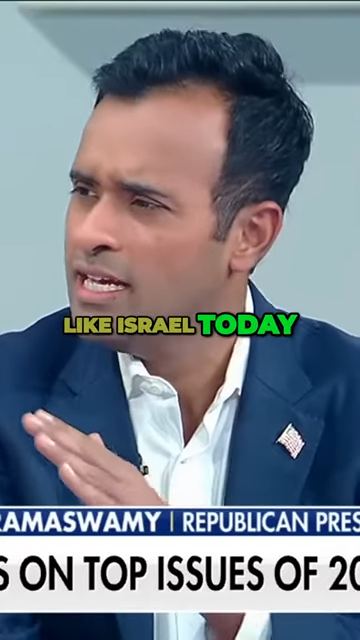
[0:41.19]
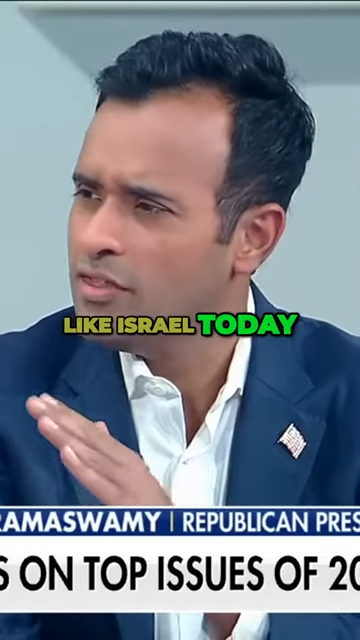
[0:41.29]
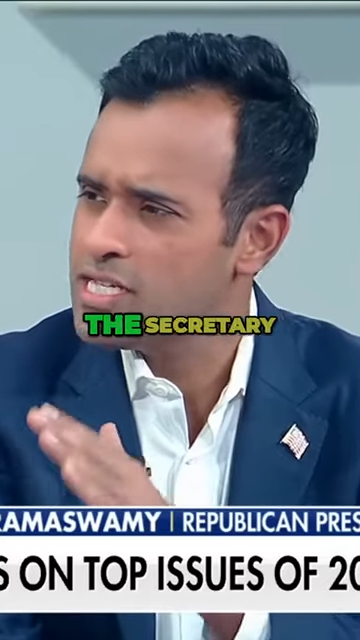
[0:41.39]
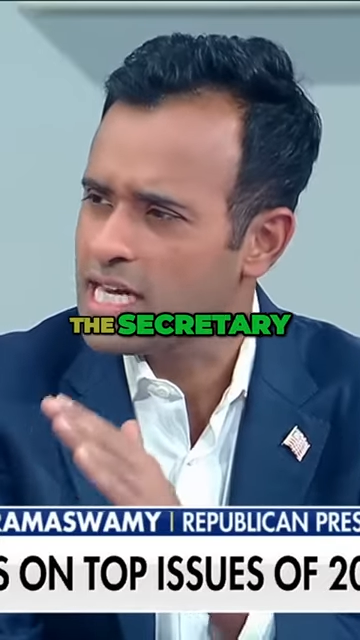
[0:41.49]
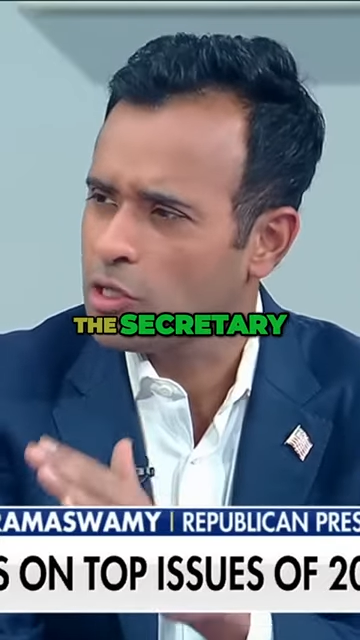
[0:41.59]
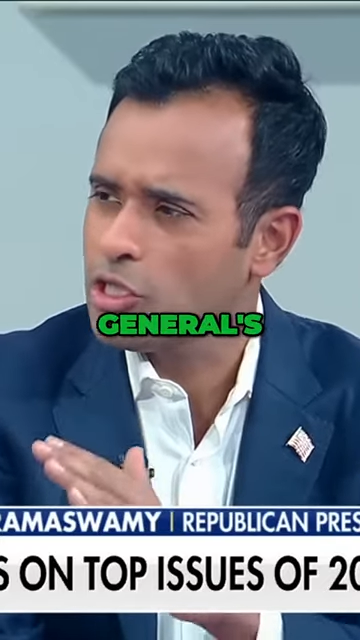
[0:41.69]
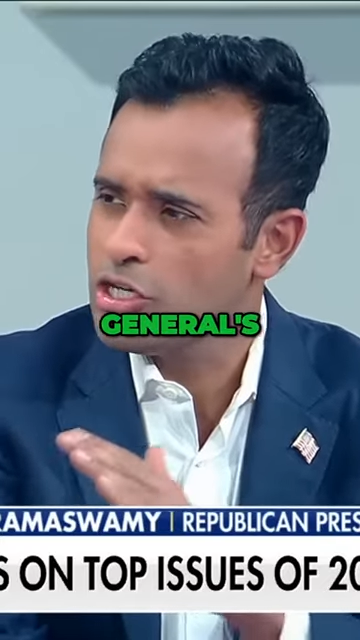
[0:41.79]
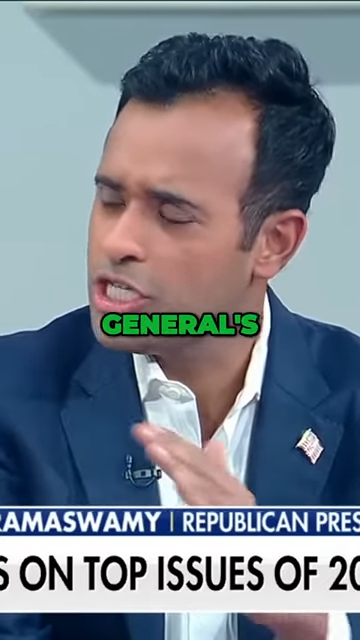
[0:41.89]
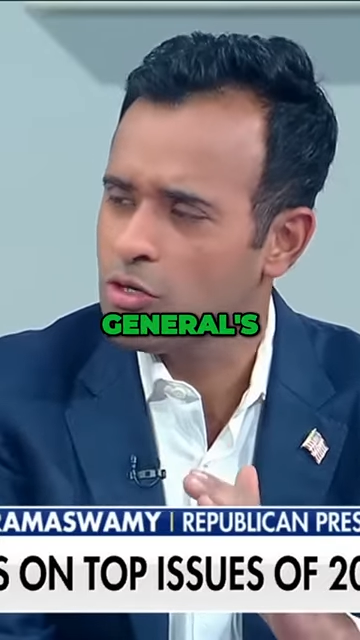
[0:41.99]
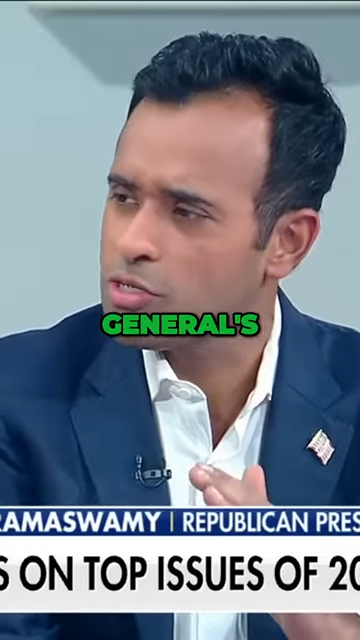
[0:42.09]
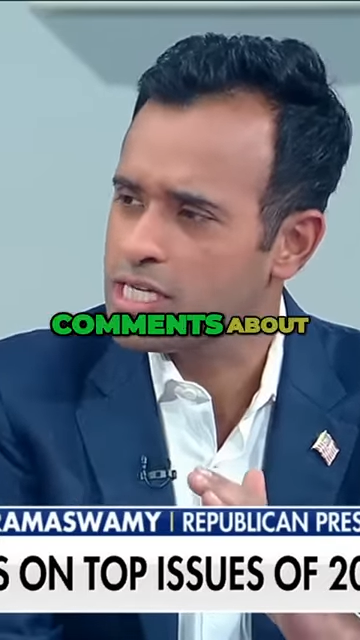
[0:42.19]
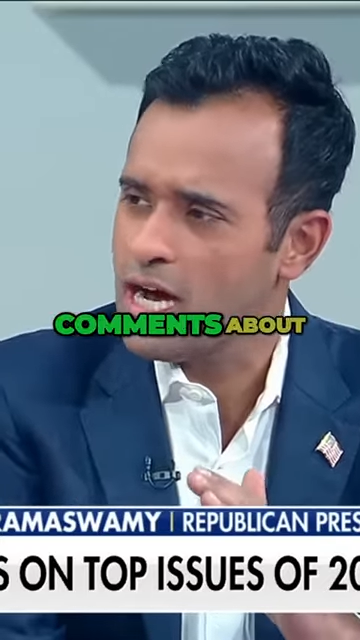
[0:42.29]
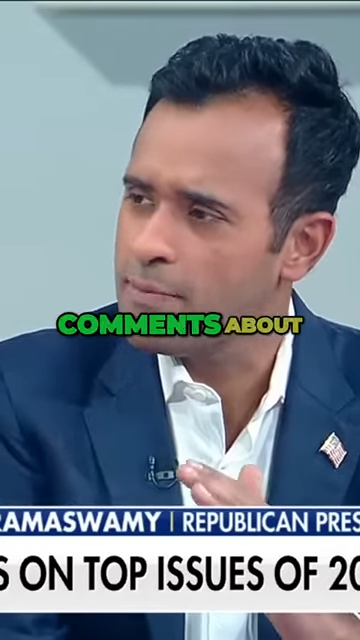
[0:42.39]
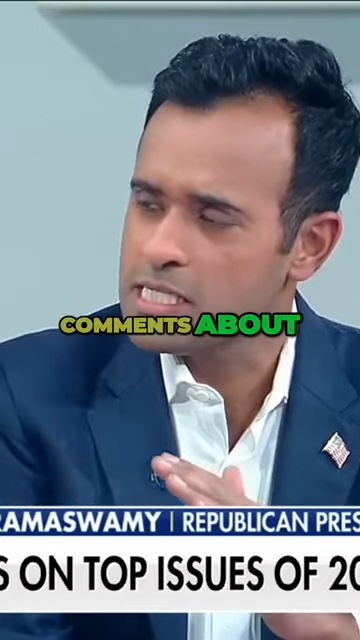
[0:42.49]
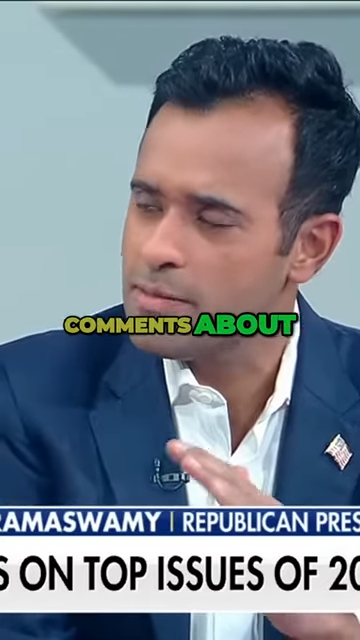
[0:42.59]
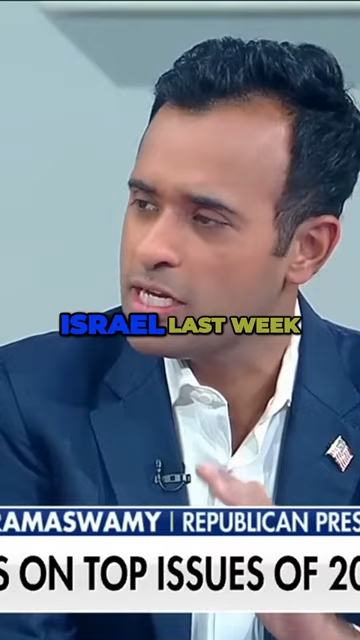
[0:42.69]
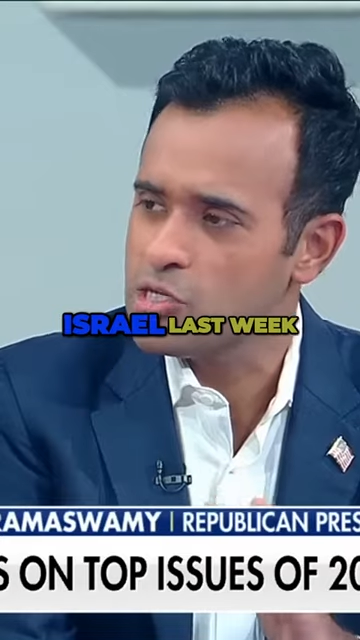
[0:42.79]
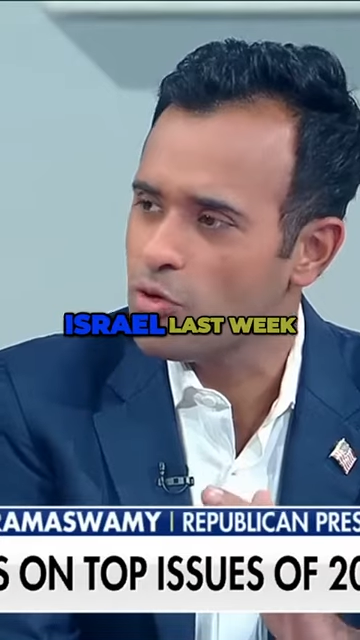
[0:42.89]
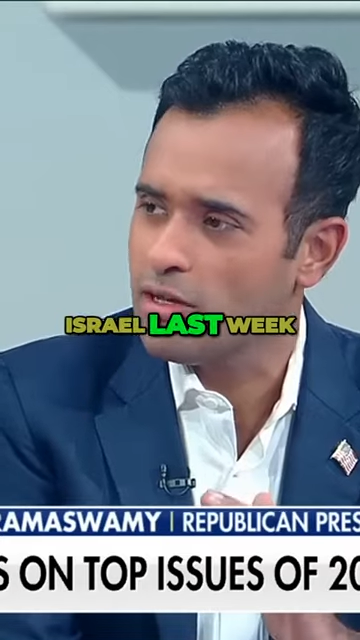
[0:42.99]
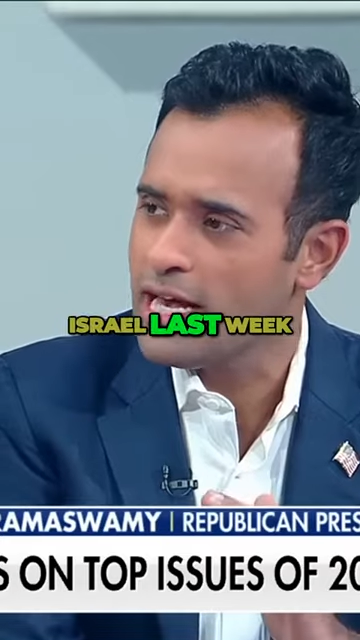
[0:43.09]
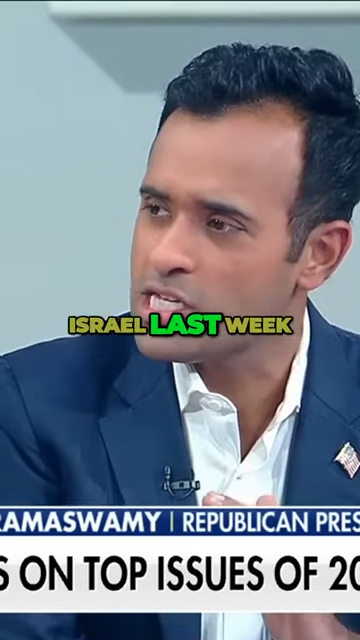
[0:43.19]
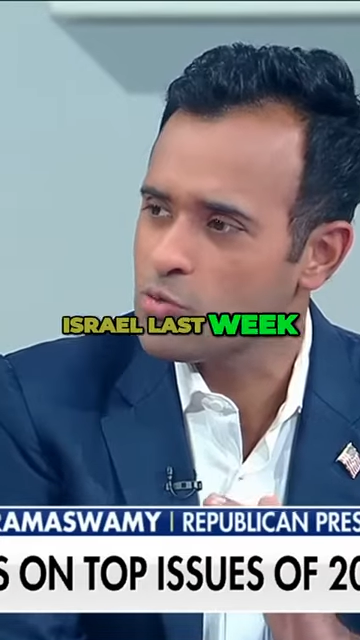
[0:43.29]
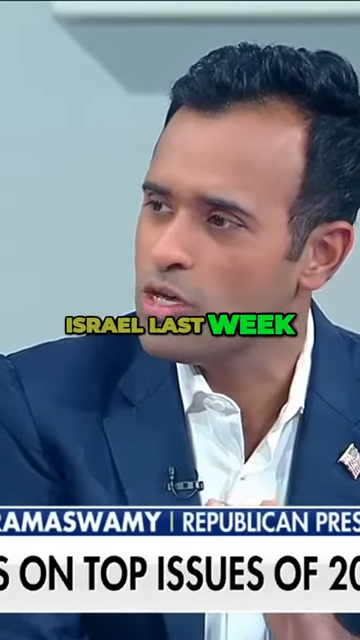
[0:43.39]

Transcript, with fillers: The Secretary General's comments about Israel last